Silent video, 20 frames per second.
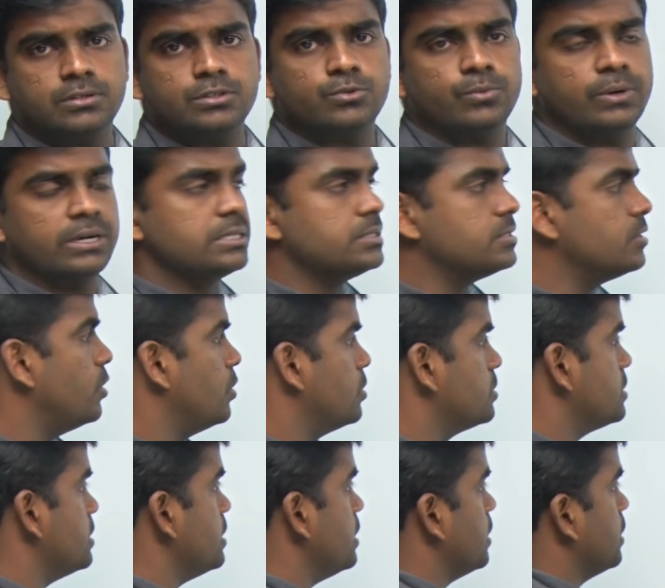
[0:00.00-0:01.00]
So what is the
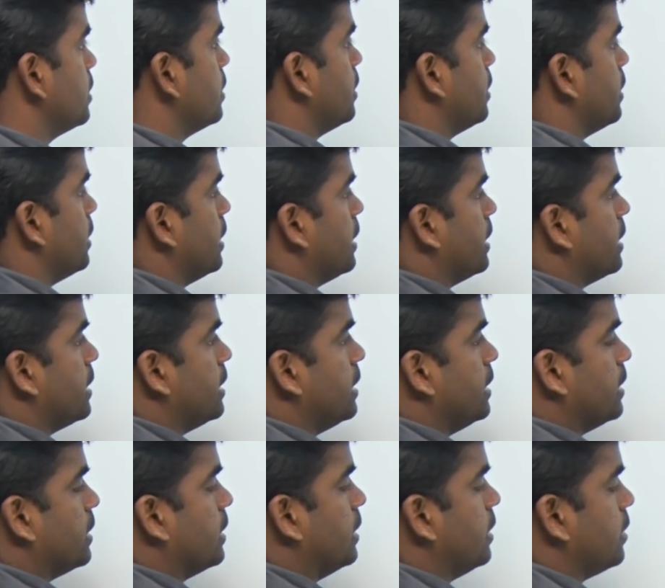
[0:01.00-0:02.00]
logic?
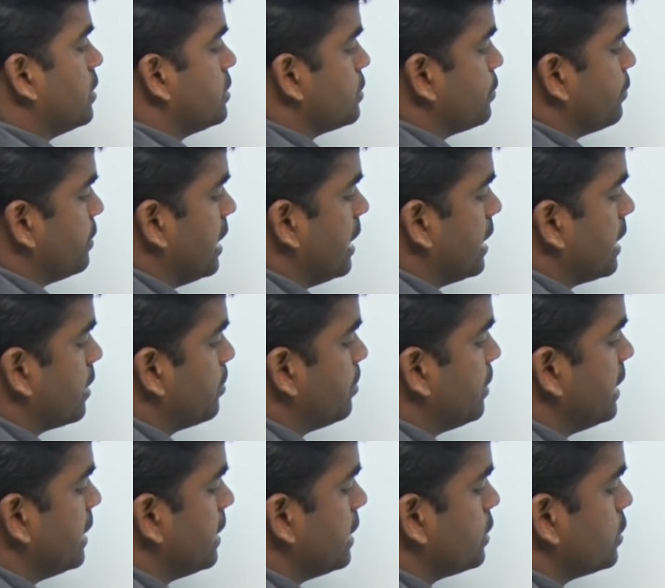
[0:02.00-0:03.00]
Here, so we are
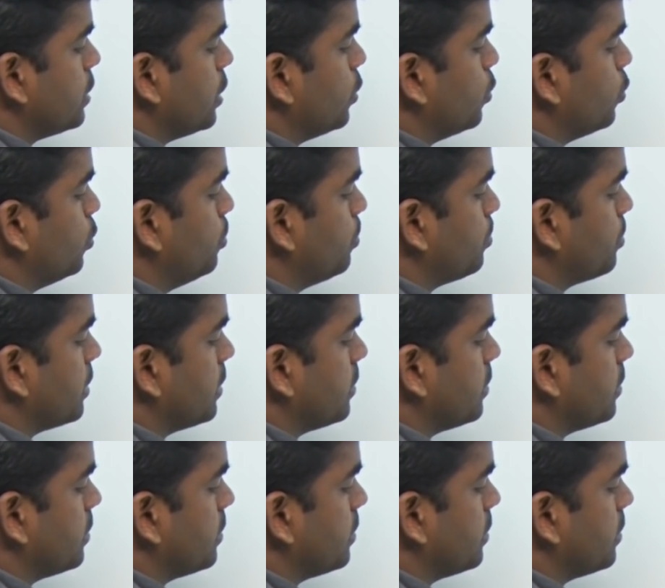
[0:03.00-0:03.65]
repeating the loop.